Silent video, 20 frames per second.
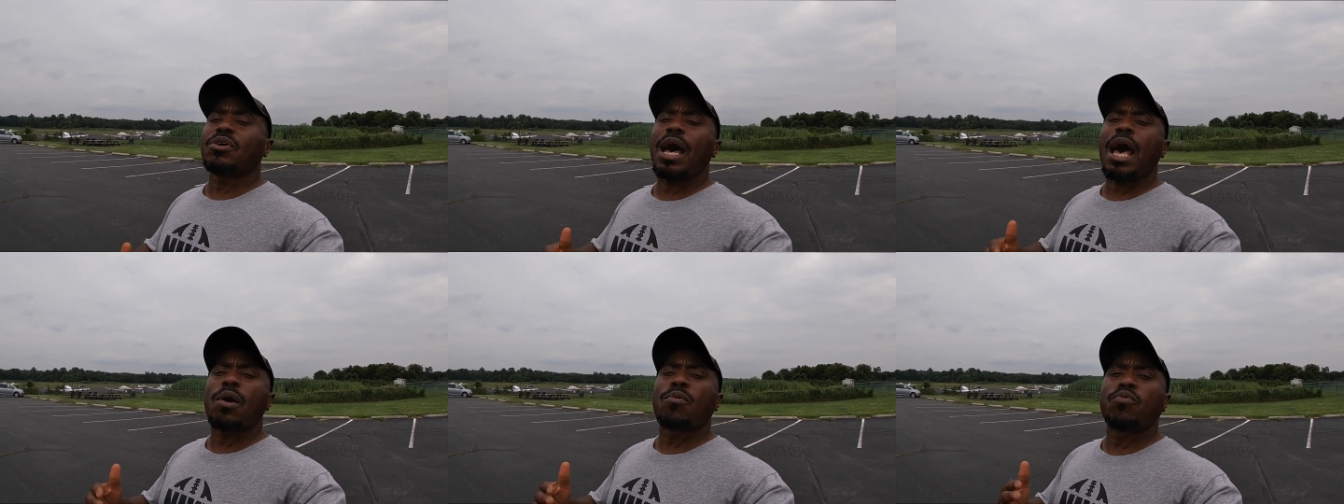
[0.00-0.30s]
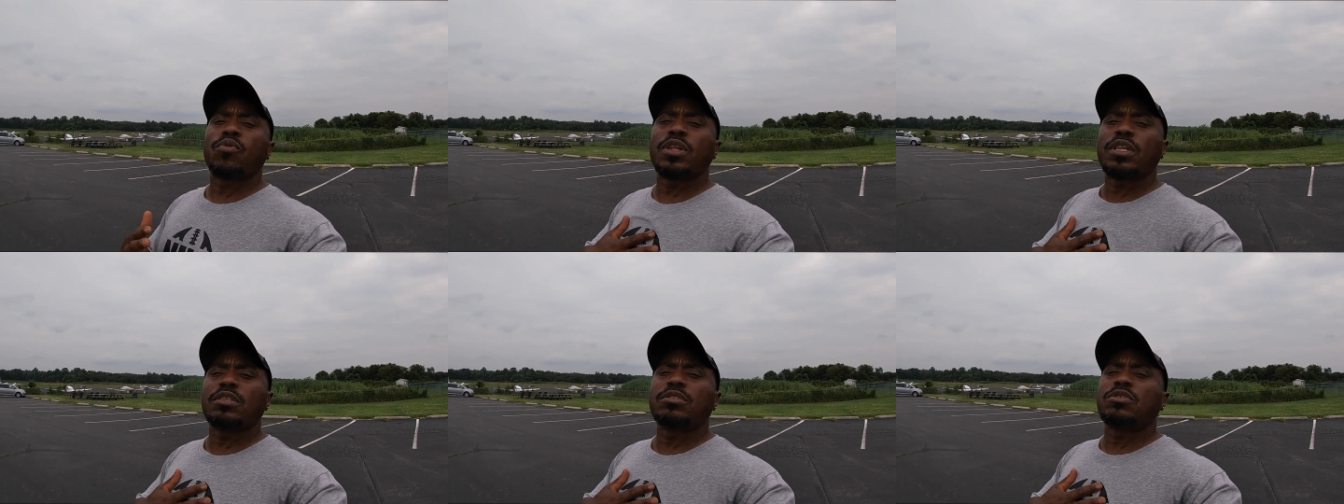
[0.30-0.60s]
I
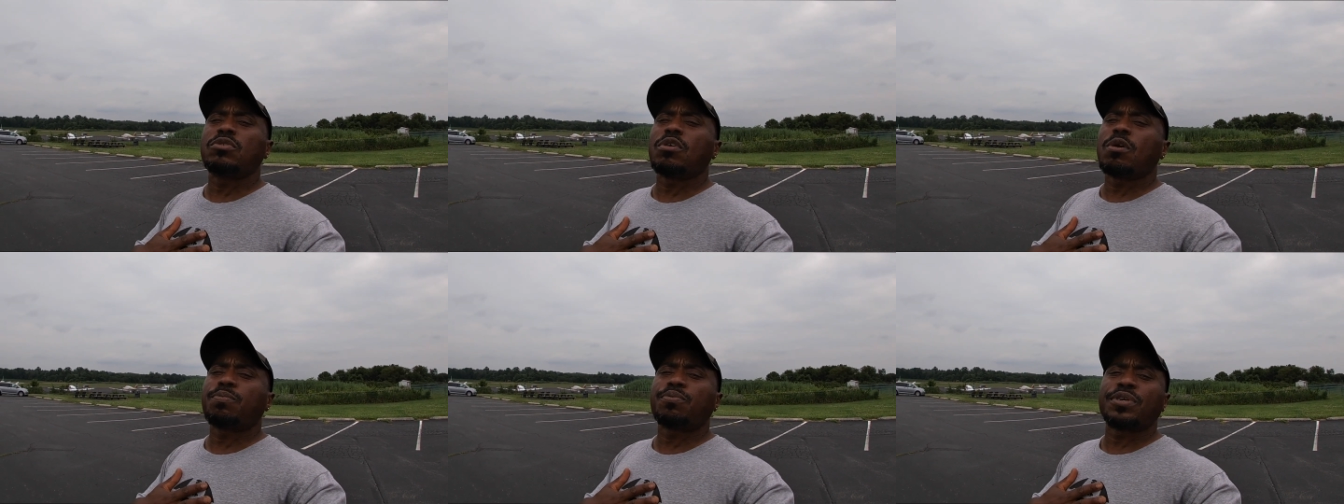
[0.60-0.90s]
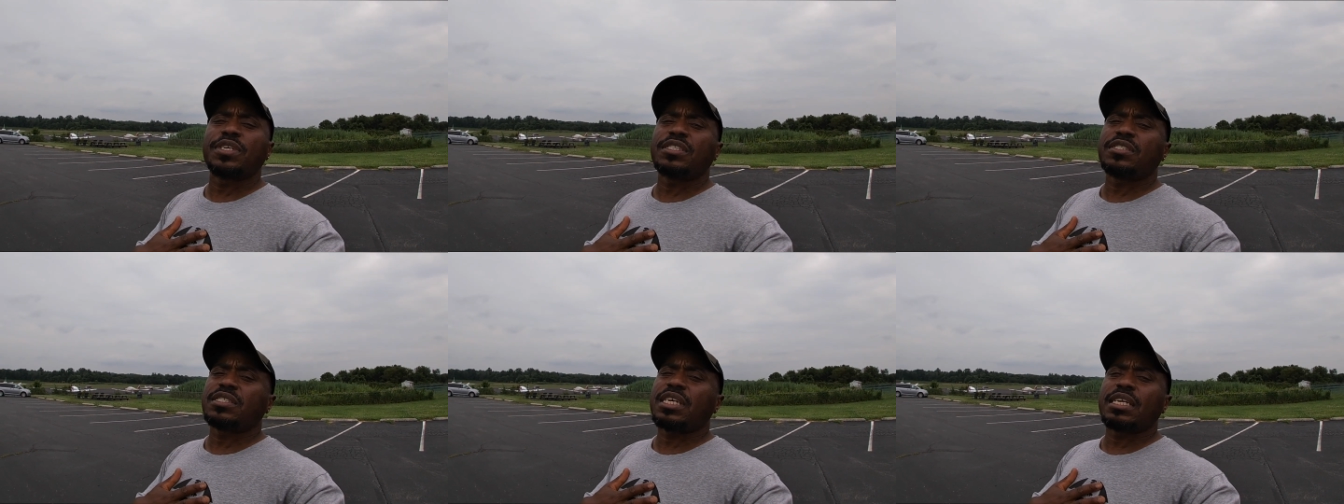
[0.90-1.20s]
really do
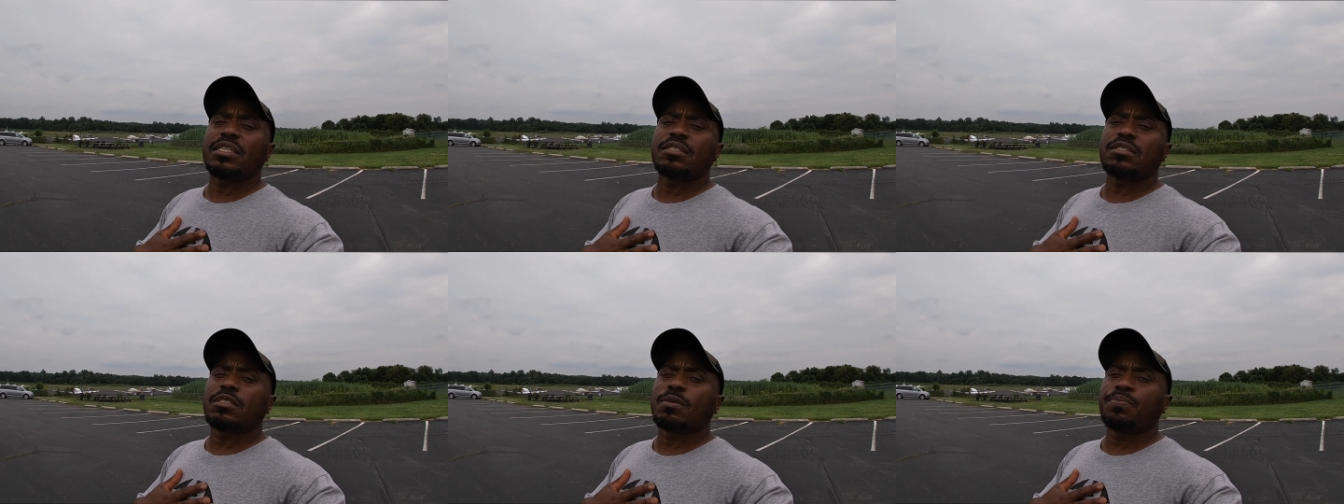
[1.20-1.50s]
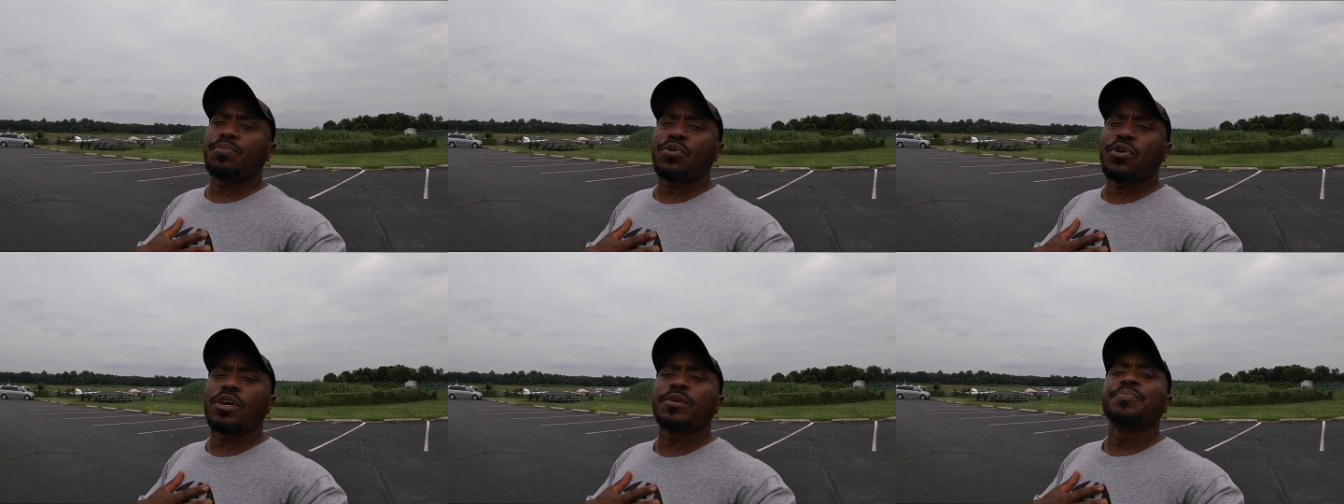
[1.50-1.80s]
appreciate the
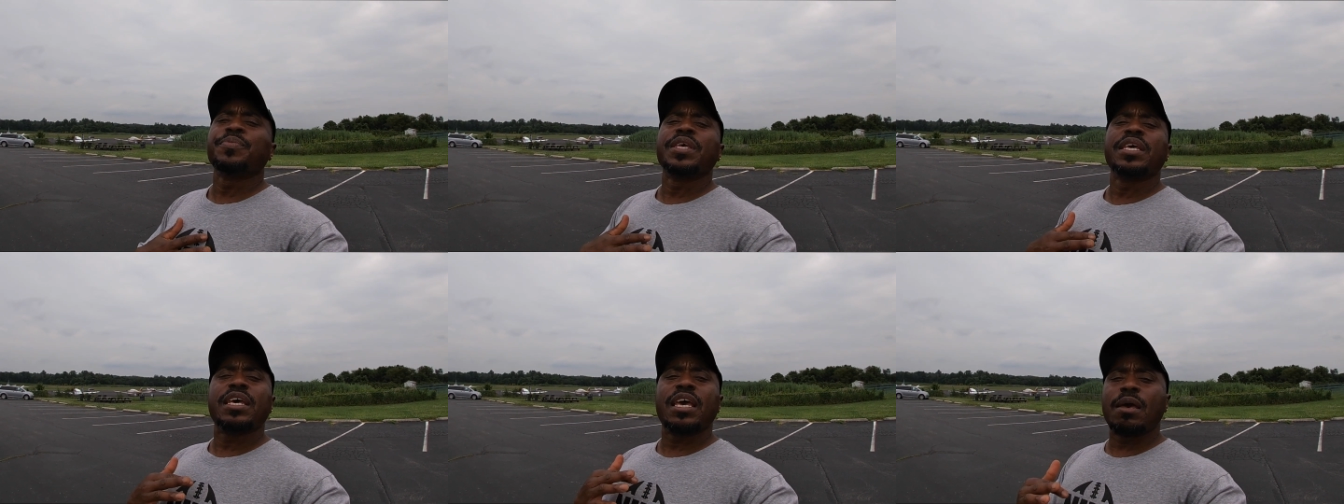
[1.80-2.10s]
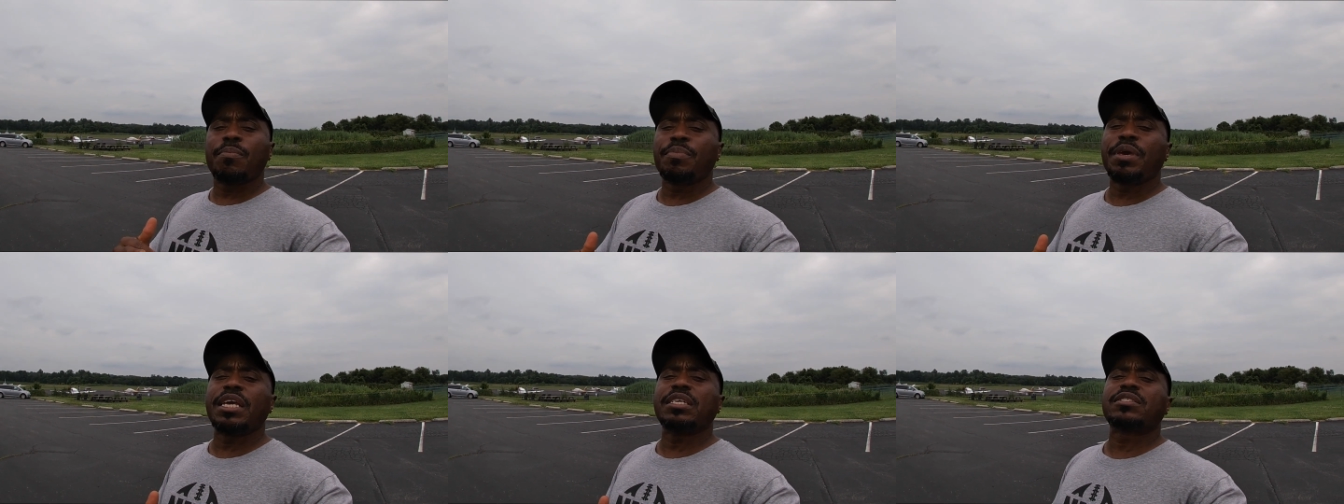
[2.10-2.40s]
support.
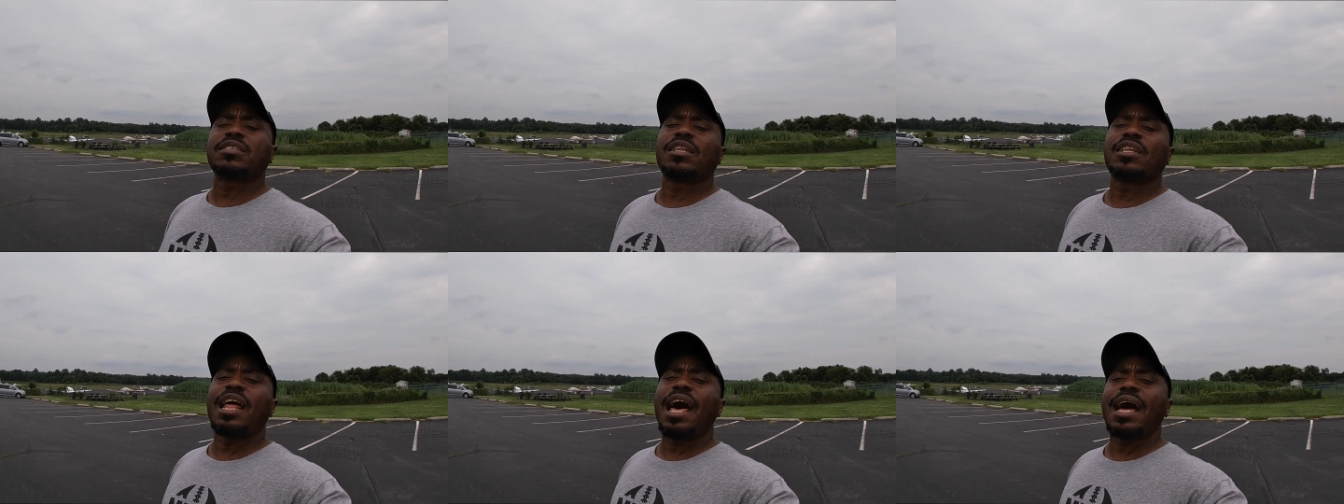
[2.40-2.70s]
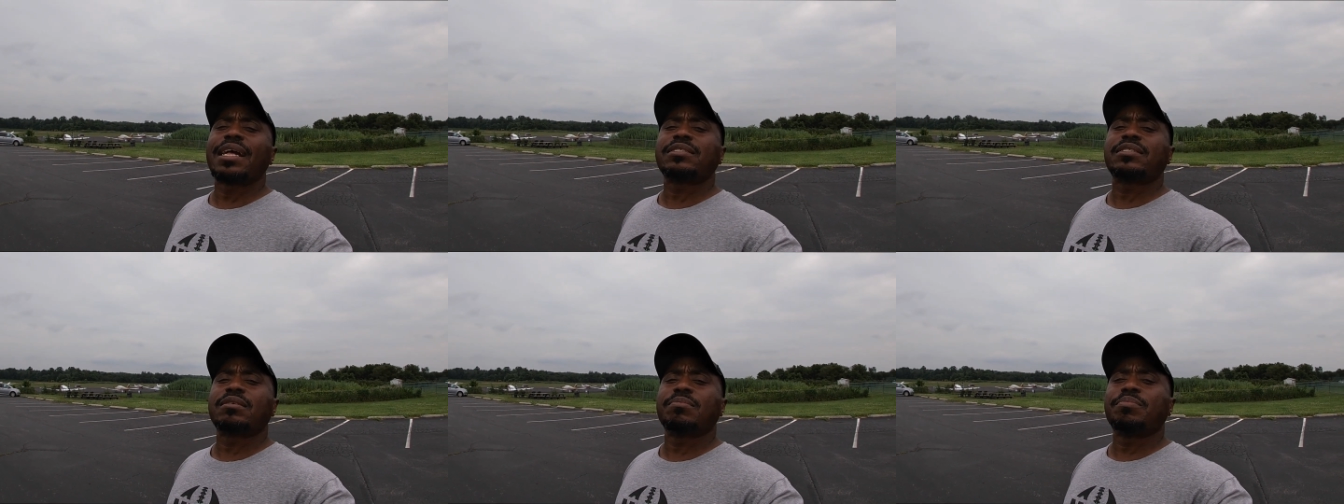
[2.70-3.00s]
It means a
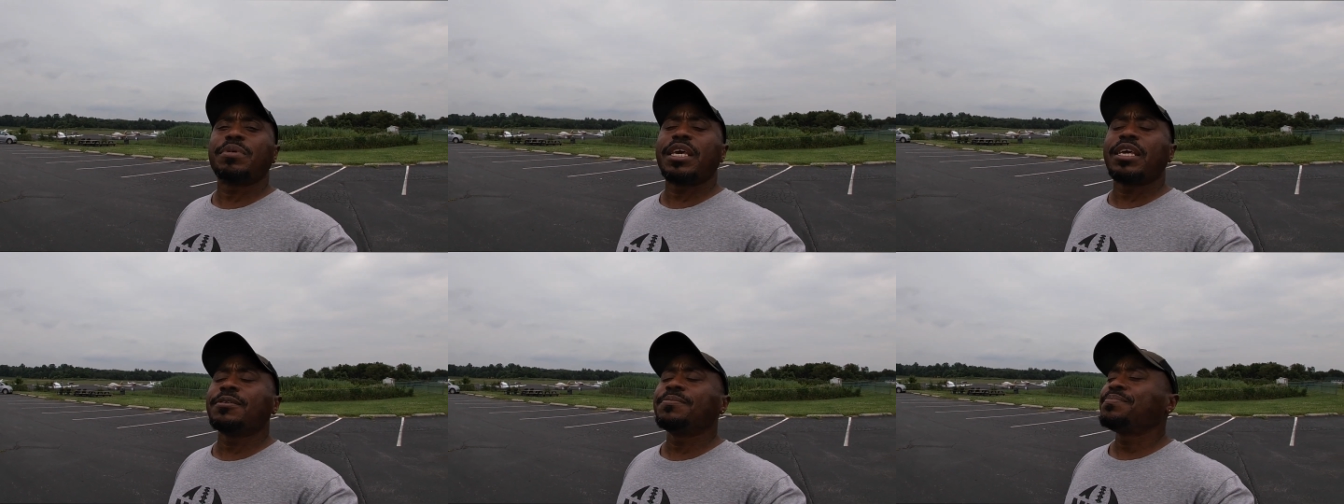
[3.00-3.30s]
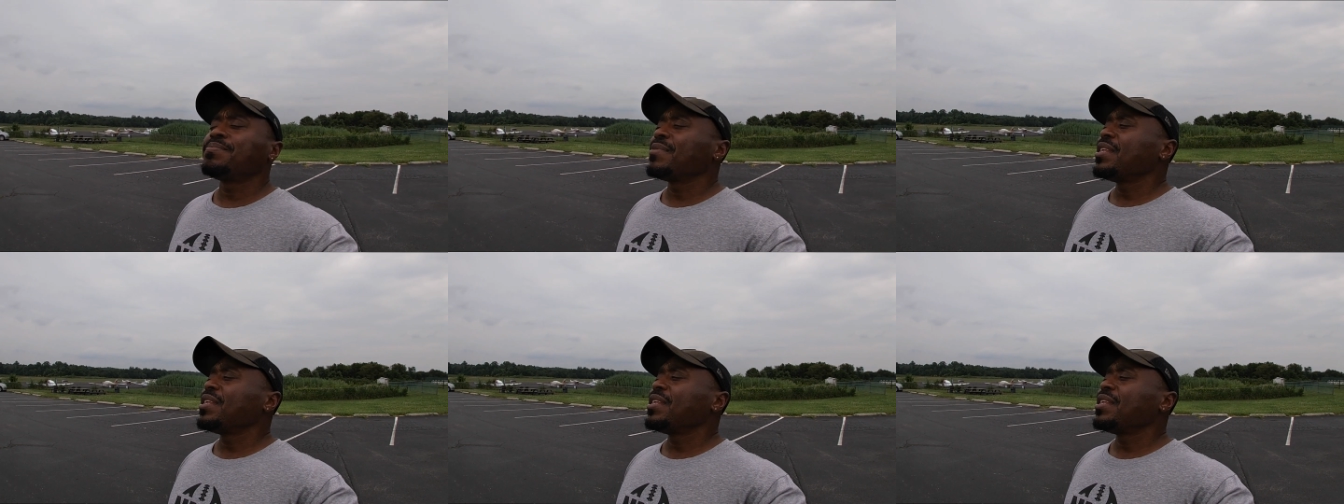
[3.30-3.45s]
lot to me.